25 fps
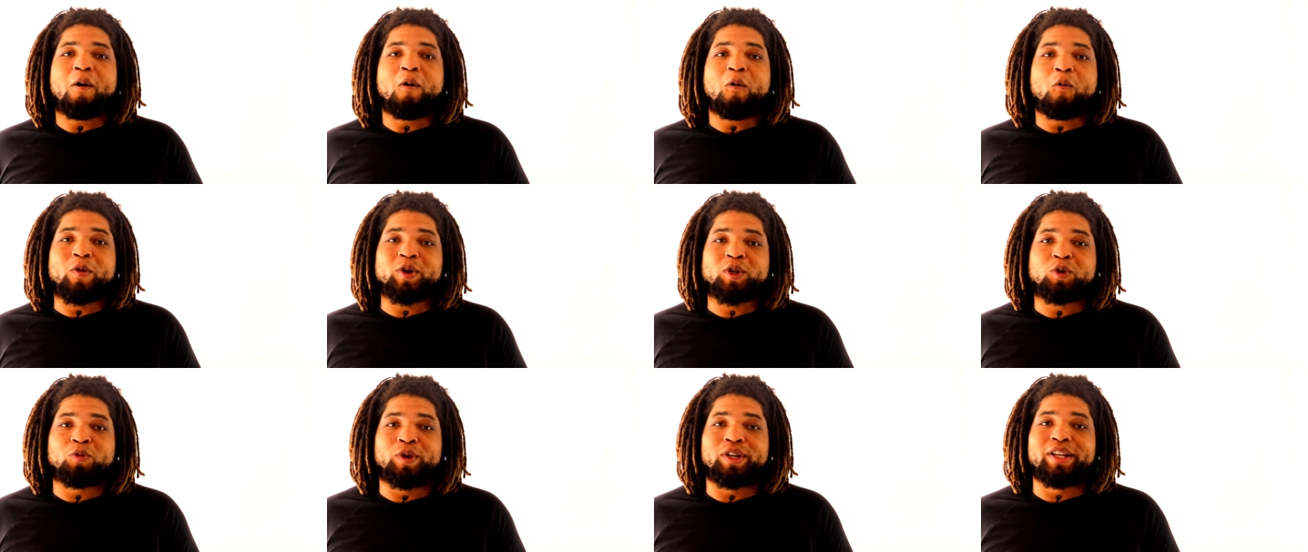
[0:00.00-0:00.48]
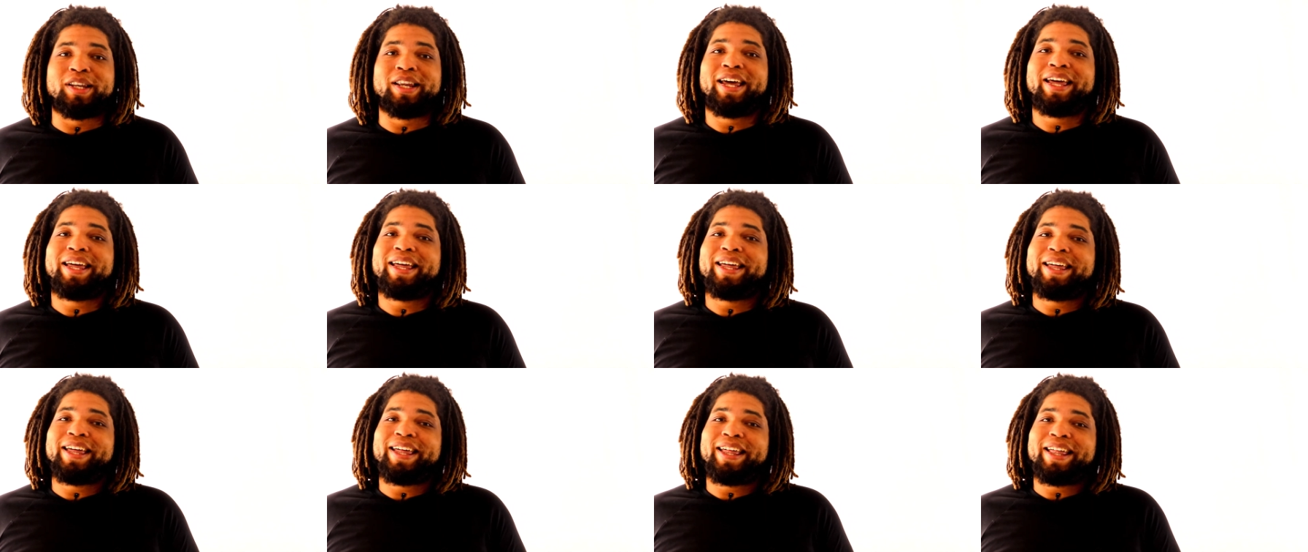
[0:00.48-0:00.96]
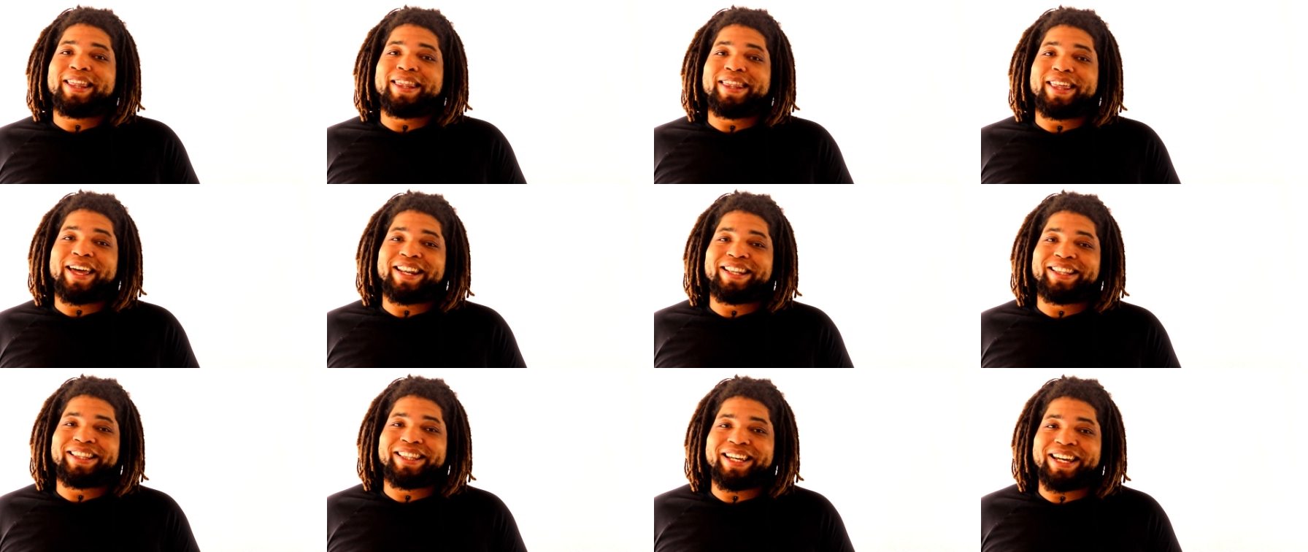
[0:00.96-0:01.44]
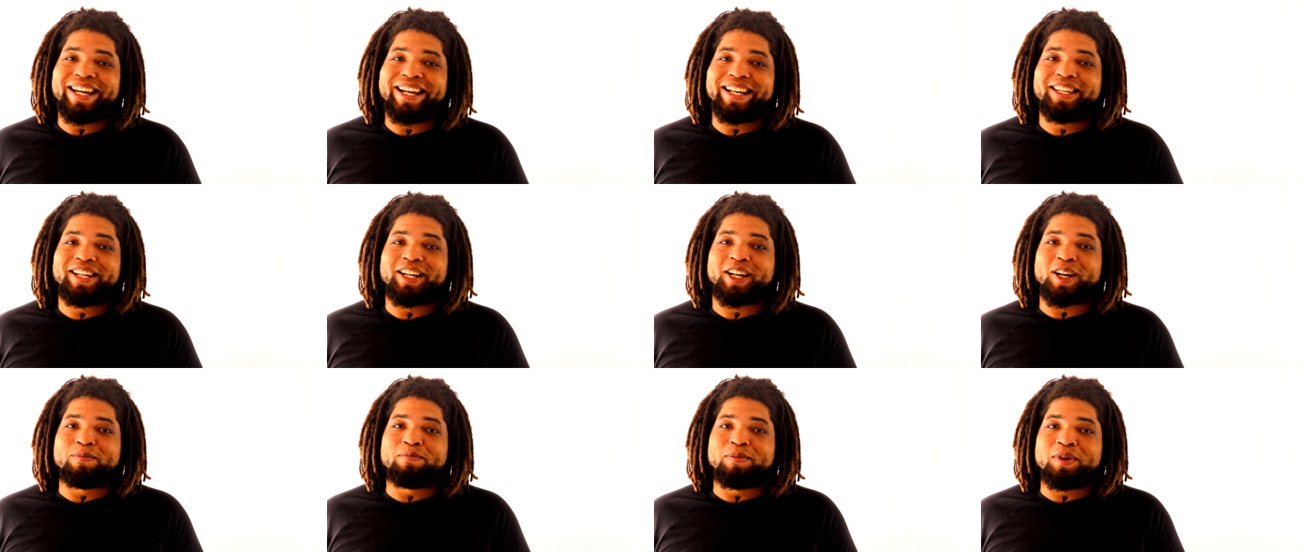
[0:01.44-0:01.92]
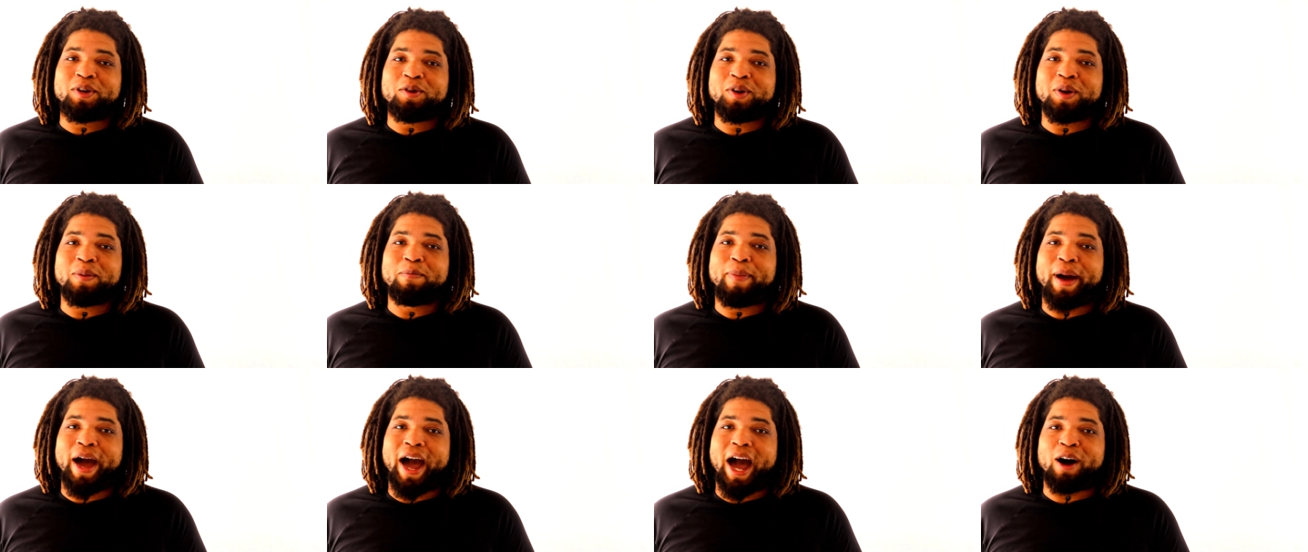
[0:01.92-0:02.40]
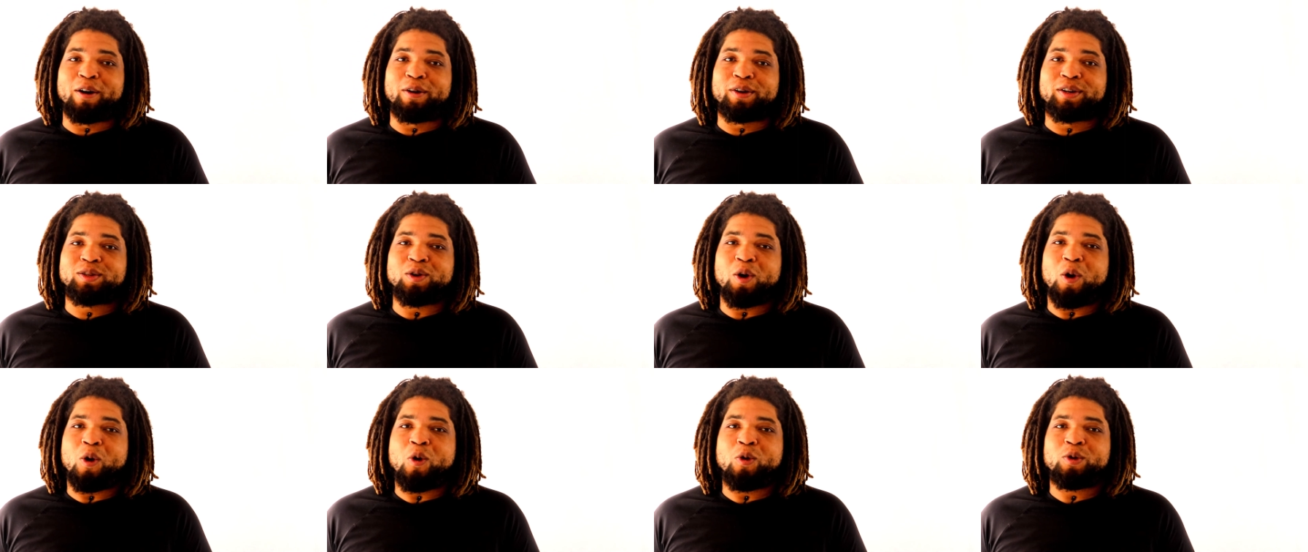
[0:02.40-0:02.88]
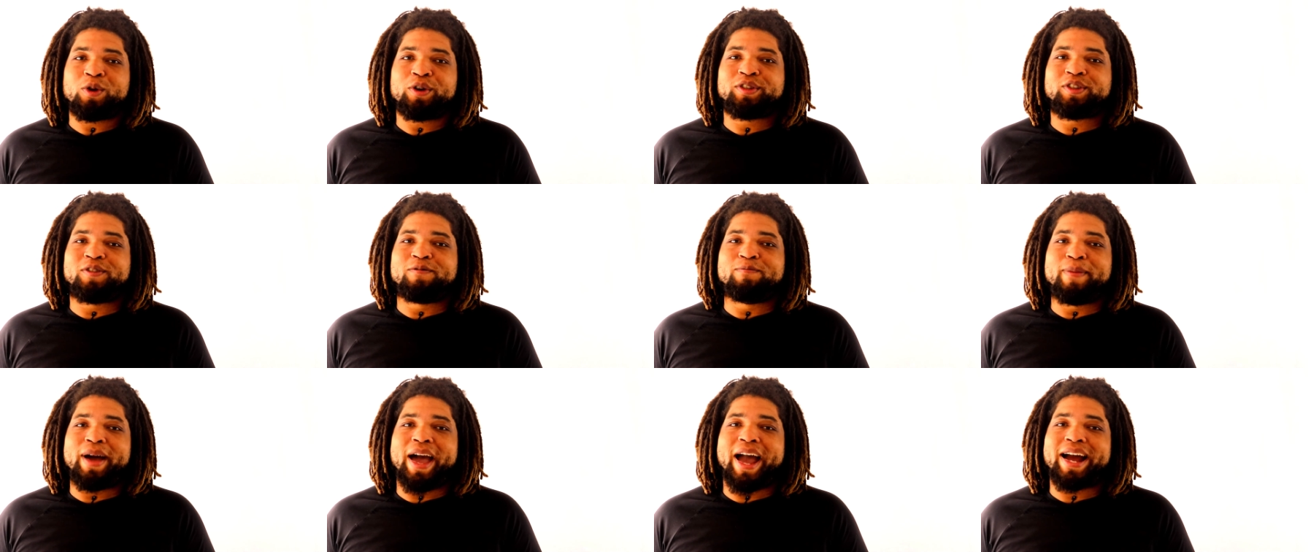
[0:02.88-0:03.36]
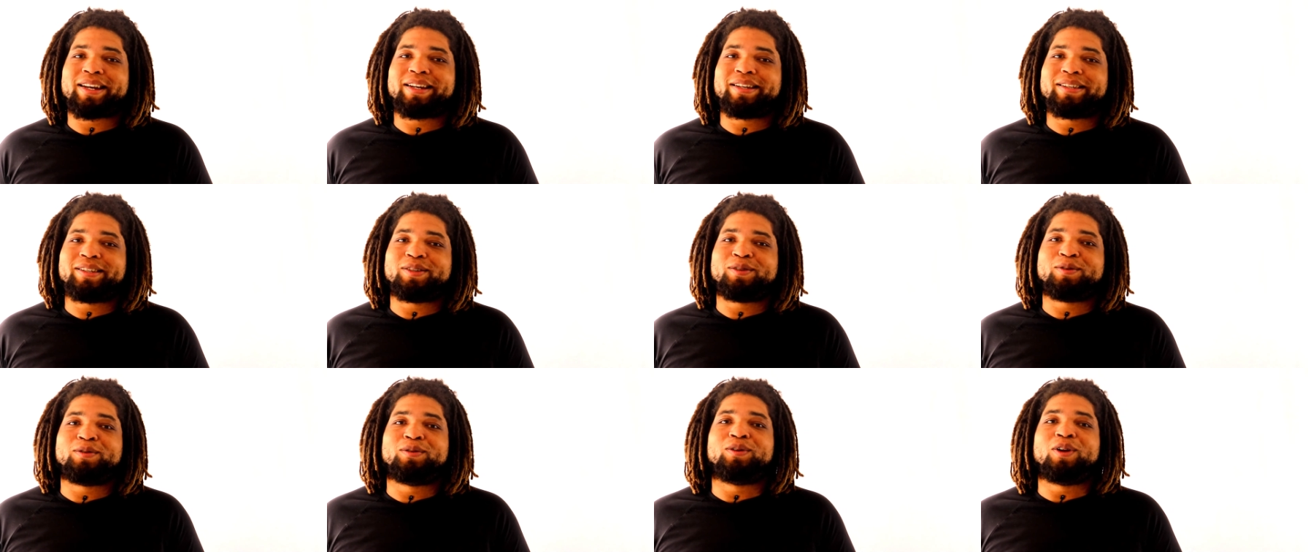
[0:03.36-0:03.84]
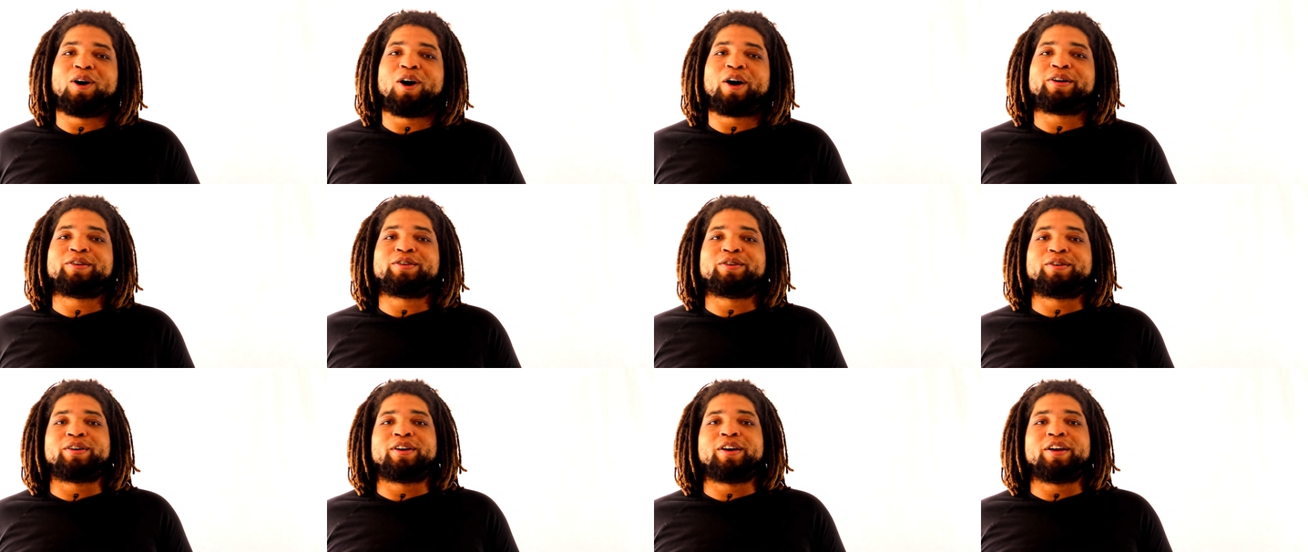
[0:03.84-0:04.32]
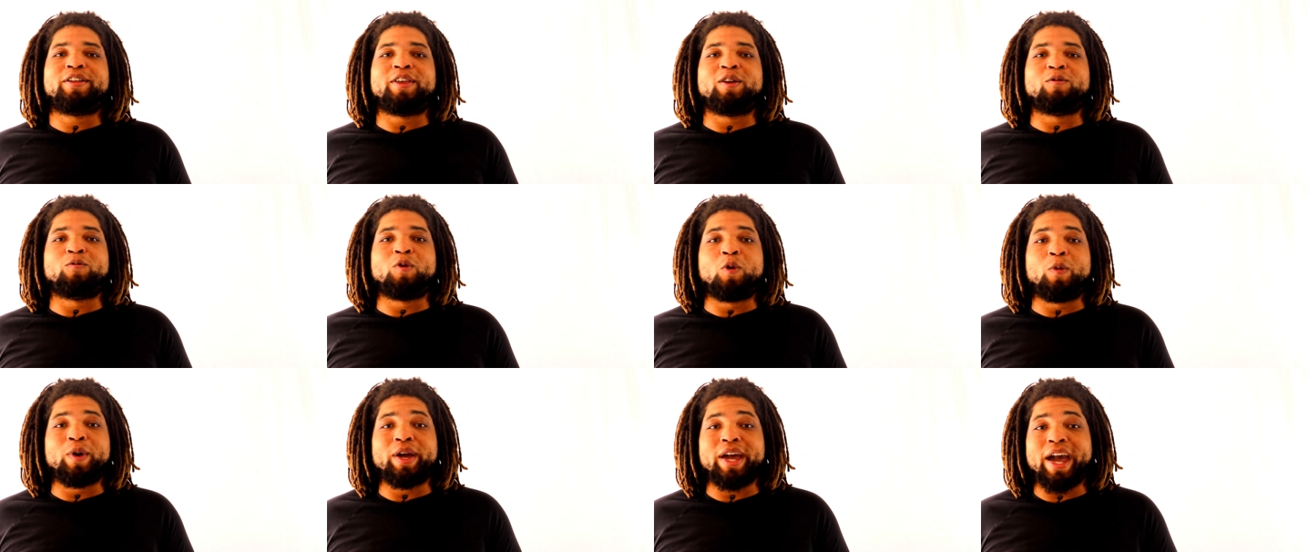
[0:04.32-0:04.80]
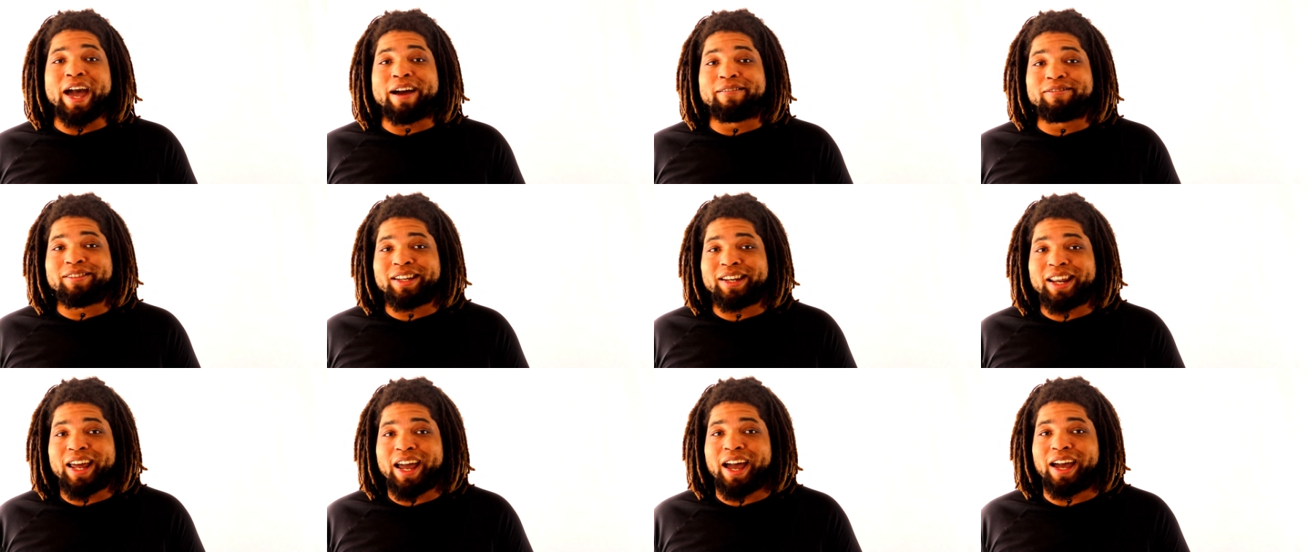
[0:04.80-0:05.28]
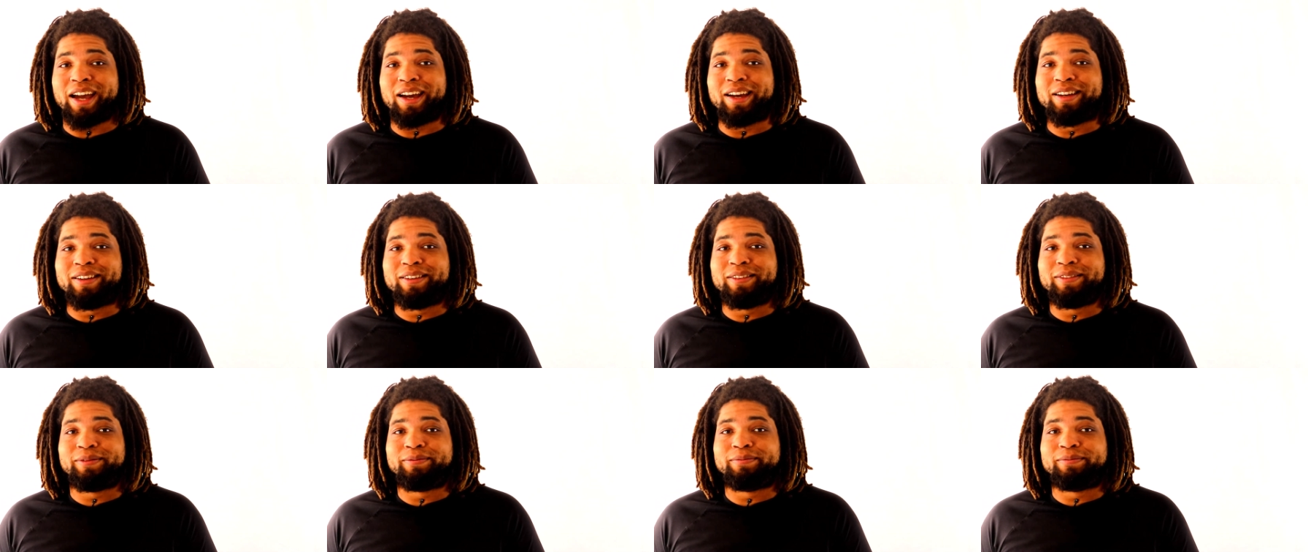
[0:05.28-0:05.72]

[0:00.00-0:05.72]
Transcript: which would then lead to computing powers orders of magnitude larger than what we have today.